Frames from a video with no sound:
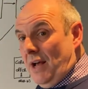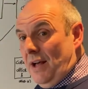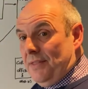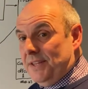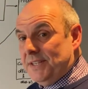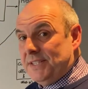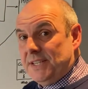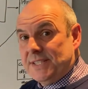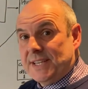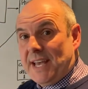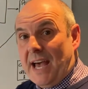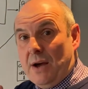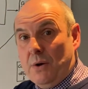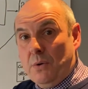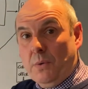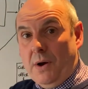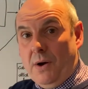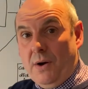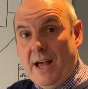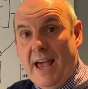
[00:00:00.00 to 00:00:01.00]
This is
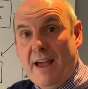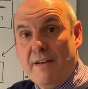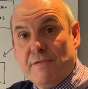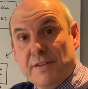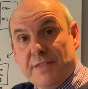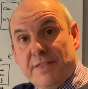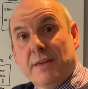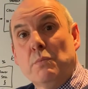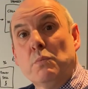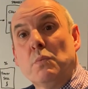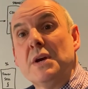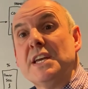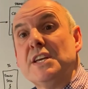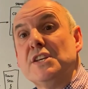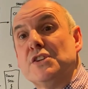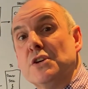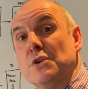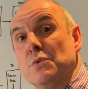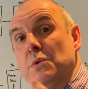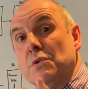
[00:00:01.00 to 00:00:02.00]
how everything we
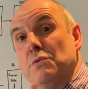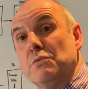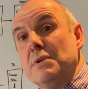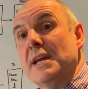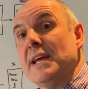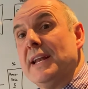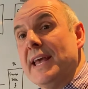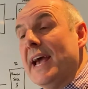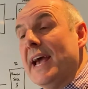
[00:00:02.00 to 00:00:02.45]
do will really